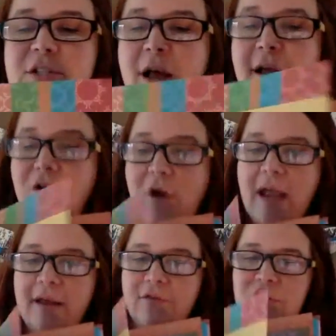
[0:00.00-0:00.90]
Not
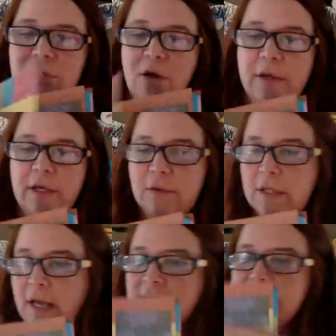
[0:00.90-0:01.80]
great for showing you a
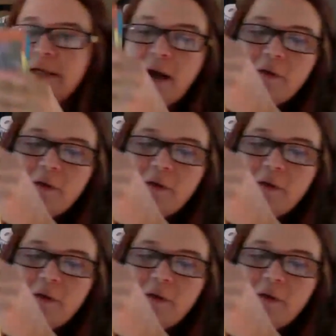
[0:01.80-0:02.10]
lot of stuff.